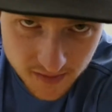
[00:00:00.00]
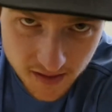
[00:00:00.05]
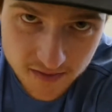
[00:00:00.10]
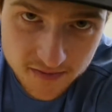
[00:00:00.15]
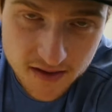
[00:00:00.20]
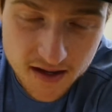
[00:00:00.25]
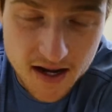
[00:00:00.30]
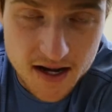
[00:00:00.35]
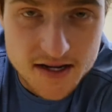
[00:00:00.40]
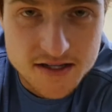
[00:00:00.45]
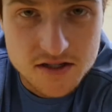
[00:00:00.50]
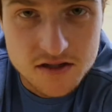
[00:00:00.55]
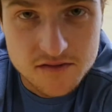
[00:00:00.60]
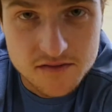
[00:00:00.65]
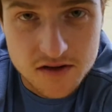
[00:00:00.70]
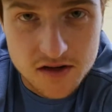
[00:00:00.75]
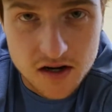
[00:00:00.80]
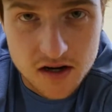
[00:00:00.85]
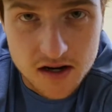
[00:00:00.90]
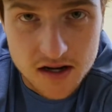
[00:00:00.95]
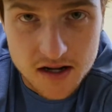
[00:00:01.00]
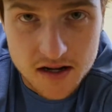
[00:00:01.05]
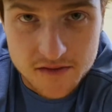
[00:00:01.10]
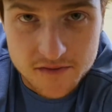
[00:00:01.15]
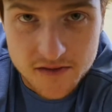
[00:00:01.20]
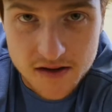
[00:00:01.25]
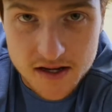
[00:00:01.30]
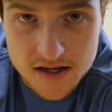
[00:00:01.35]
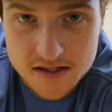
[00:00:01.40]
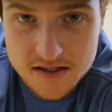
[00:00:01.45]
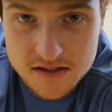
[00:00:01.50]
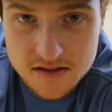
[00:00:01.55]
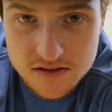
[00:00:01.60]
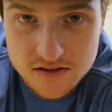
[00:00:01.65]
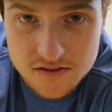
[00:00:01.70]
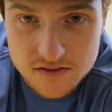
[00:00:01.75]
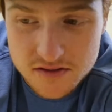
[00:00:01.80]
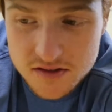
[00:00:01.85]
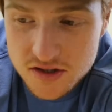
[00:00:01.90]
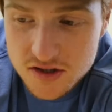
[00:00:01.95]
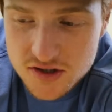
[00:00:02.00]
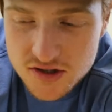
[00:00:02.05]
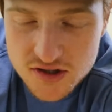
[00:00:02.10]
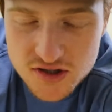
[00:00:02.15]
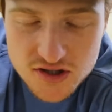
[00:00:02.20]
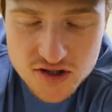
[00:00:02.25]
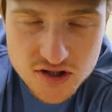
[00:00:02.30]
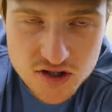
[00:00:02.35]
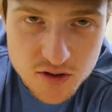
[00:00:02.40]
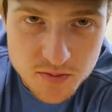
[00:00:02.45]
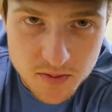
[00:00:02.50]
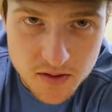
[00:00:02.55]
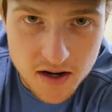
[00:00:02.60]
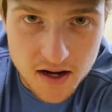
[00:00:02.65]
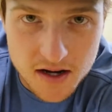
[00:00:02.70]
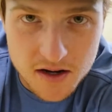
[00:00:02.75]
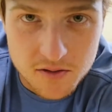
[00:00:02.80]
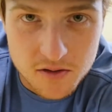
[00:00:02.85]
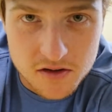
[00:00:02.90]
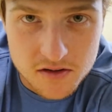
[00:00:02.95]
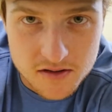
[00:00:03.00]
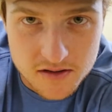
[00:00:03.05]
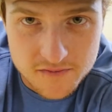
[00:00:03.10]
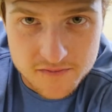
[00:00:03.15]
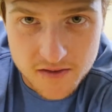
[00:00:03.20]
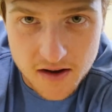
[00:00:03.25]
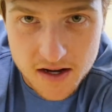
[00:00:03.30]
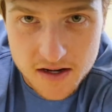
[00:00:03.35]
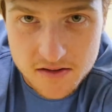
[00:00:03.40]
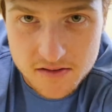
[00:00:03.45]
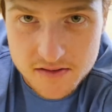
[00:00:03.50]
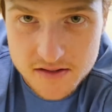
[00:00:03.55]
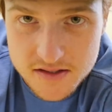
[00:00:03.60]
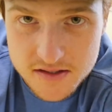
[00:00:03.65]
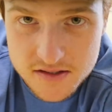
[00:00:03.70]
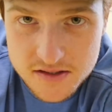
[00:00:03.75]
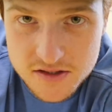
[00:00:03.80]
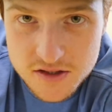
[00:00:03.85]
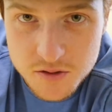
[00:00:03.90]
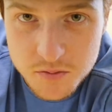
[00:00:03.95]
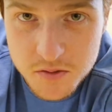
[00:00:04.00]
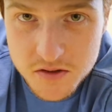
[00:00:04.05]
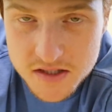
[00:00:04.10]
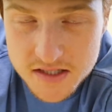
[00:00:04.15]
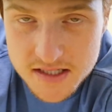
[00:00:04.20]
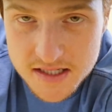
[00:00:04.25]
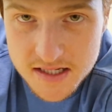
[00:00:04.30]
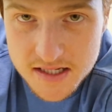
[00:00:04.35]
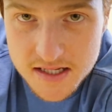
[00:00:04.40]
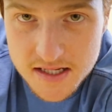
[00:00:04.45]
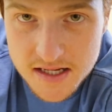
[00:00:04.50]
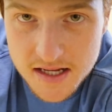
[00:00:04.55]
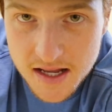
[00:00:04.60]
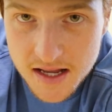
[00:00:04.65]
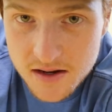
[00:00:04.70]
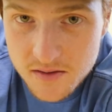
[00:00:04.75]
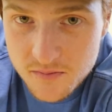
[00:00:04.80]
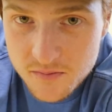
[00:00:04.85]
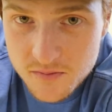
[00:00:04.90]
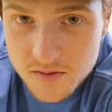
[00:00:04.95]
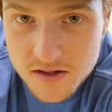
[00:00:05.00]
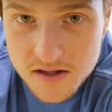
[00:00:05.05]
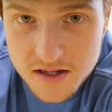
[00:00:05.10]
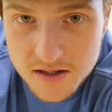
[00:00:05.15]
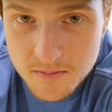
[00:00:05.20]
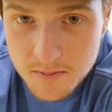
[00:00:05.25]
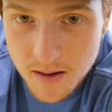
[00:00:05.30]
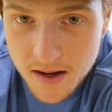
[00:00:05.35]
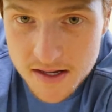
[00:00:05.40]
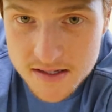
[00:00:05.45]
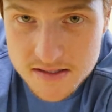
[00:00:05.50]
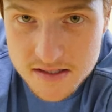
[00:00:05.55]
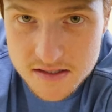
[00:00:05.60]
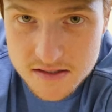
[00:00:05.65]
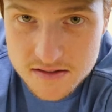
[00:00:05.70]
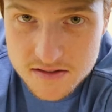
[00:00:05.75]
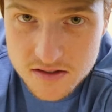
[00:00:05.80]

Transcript: the guys over at Arctic FX use super high quality vinyl that is super sticky and really amazing.